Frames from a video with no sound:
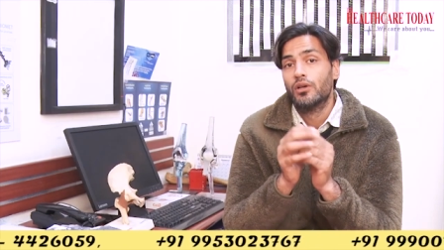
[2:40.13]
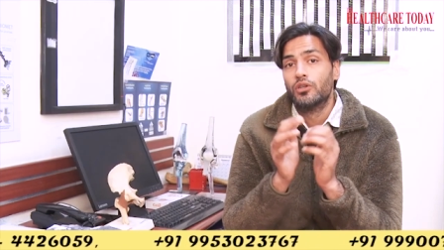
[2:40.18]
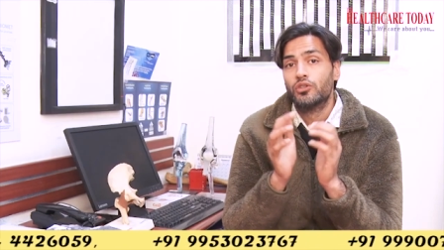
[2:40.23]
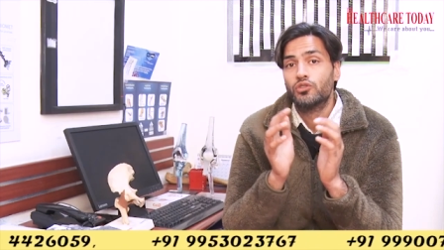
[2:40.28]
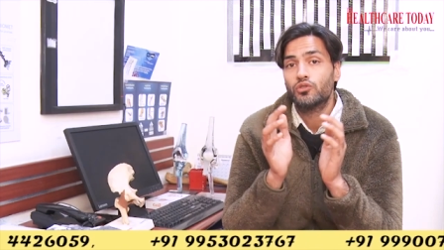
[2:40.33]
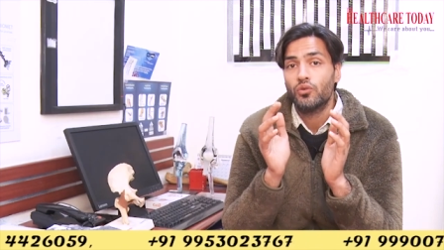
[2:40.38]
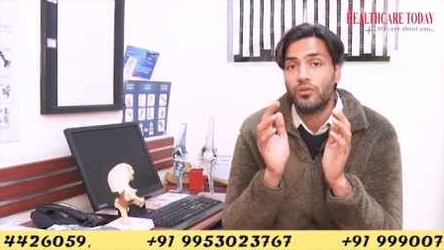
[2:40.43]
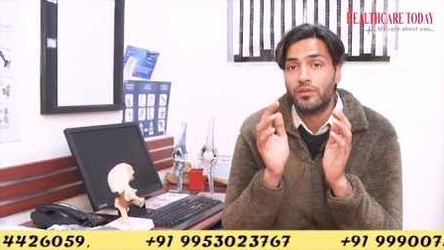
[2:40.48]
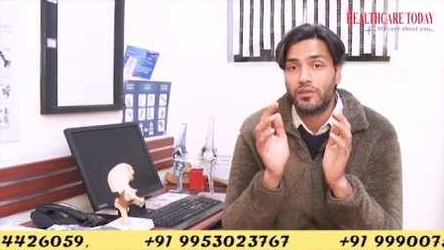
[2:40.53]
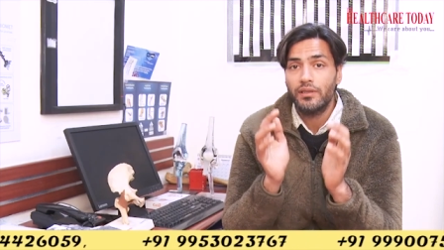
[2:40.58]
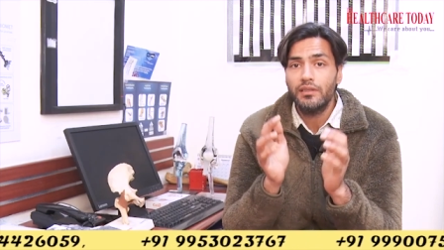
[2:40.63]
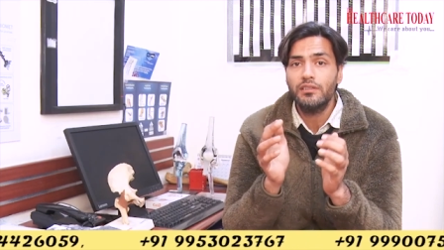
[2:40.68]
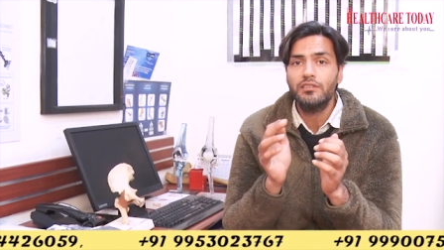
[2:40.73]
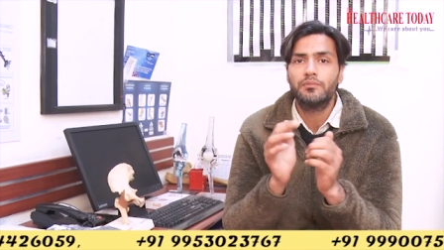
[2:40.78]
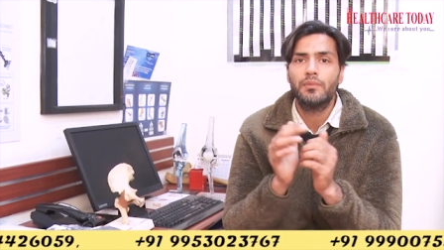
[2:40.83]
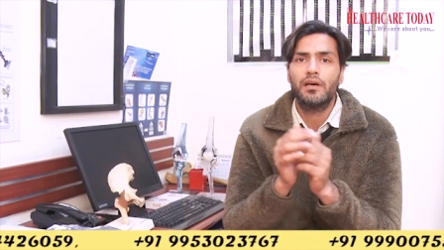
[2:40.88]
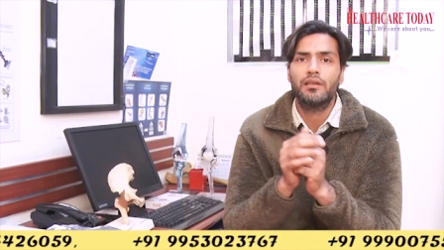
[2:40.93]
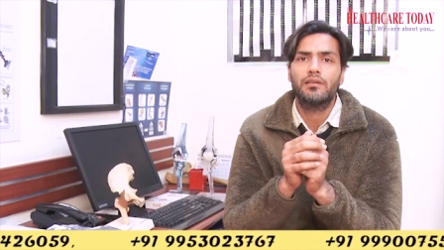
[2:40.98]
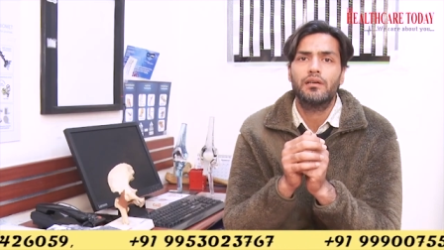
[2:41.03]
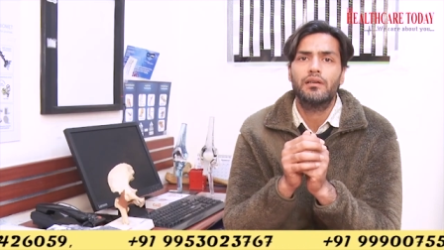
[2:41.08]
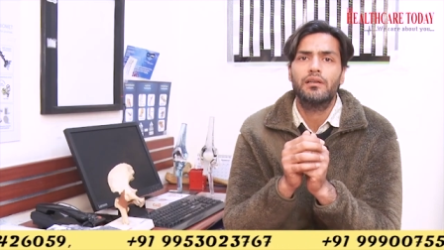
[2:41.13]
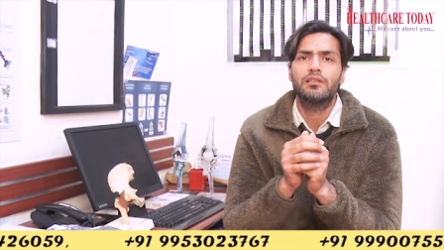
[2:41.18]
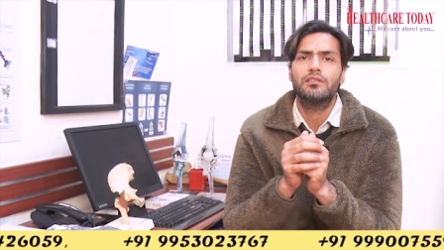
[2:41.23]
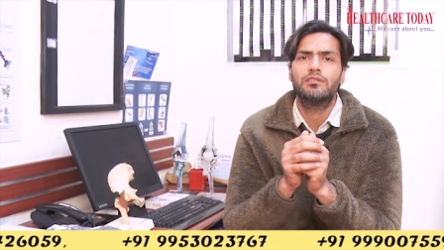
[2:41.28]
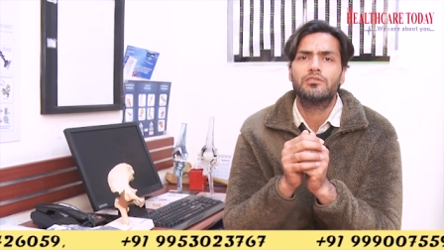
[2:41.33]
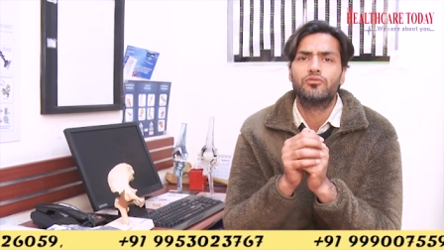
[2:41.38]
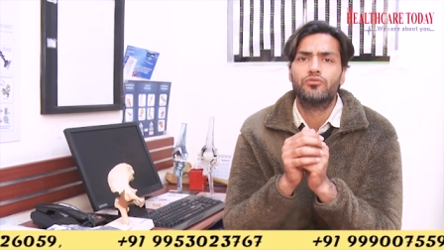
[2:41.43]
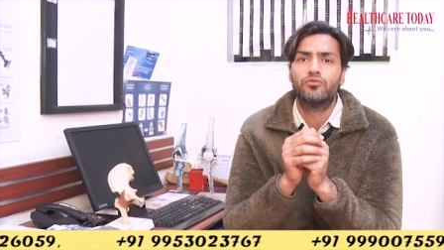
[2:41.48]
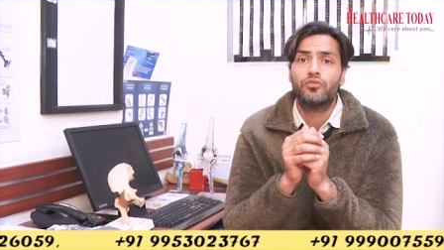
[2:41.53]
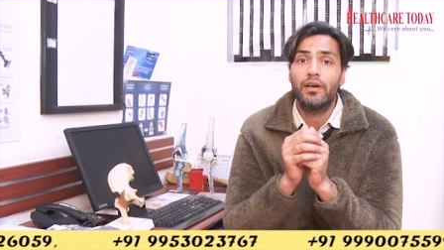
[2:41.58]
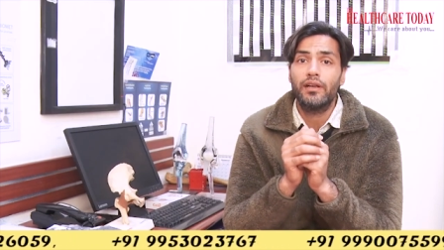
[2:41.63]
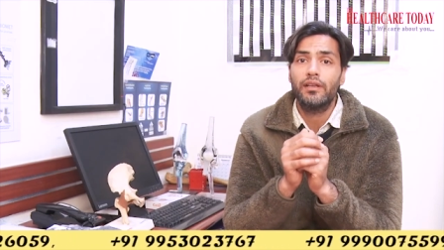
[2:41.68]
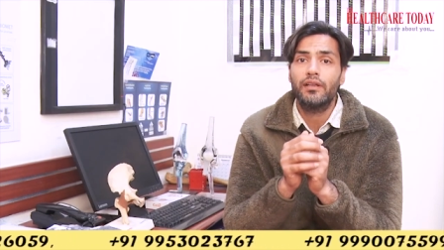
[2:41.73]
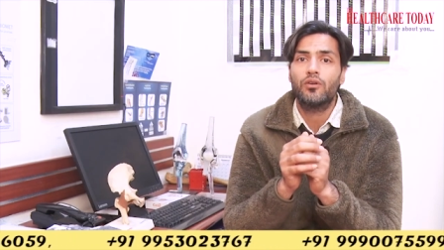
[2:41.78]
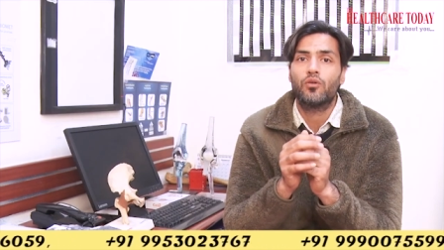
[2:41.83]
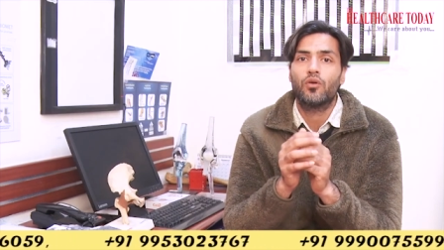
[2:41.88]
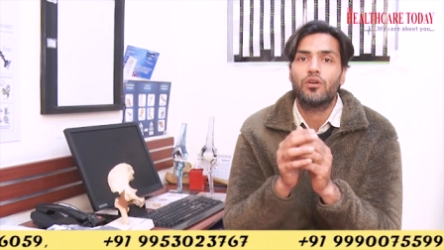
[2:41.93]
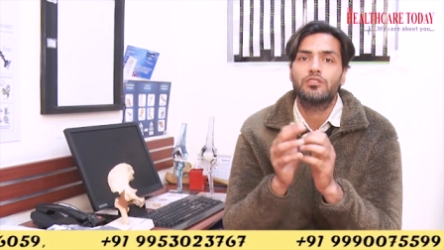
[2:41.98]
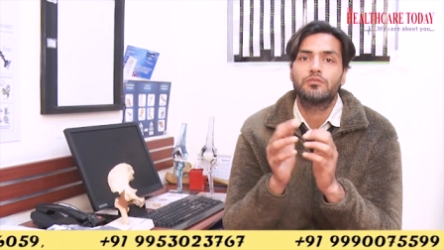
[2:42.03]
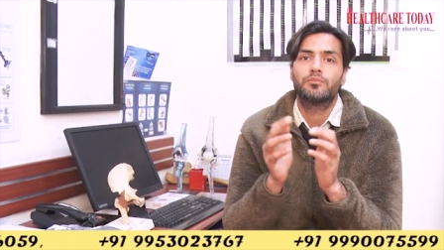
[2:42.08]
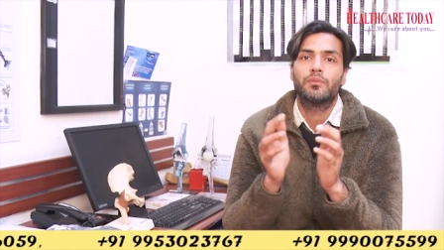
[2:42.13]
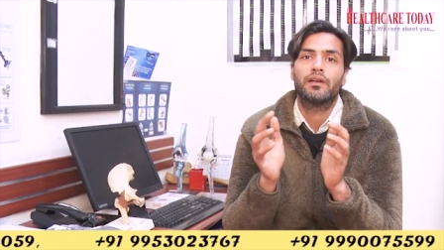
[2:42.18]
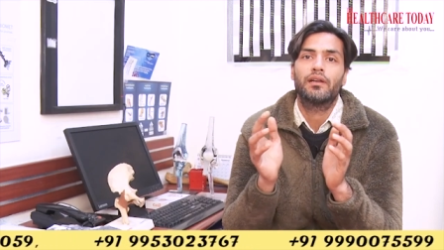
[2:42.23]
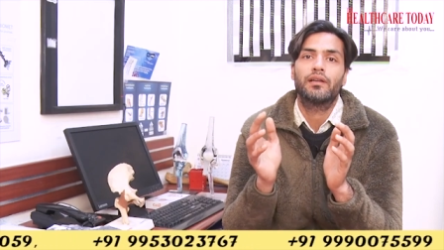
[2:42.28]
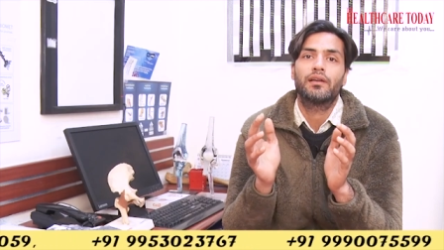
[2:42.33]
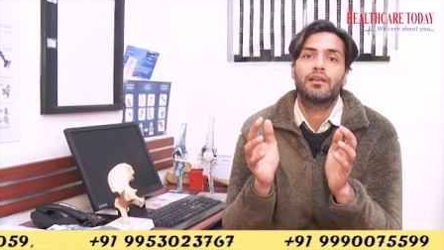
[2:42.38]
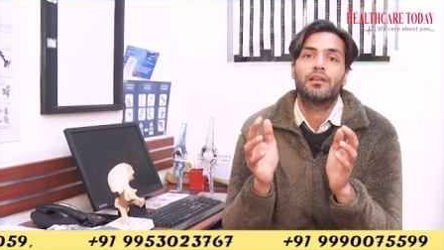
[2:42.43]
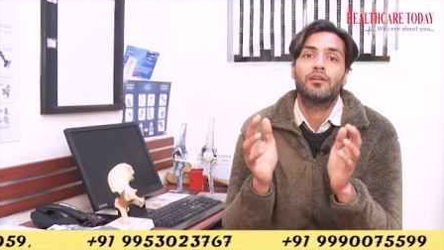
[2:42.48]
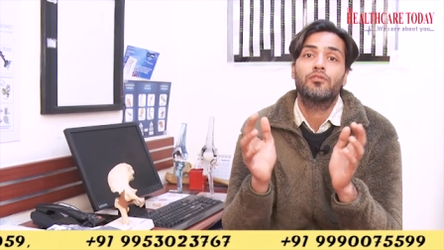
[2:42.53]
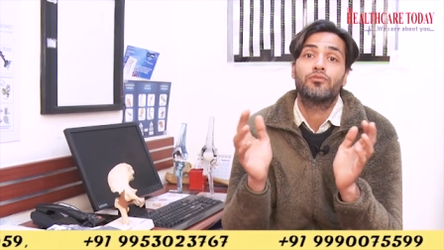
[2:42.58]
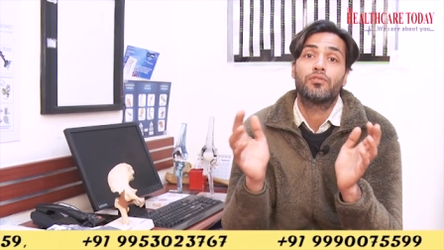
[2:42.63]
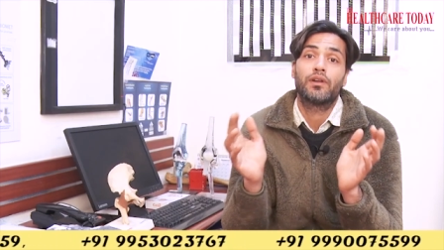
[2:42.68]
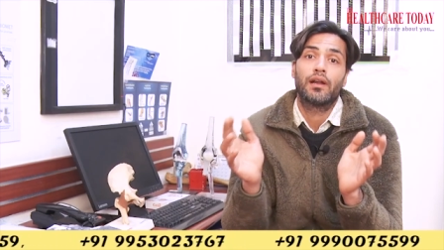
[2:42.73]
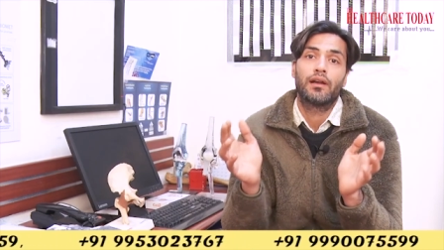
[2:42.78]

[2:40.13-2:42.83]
So this method is very cosmetically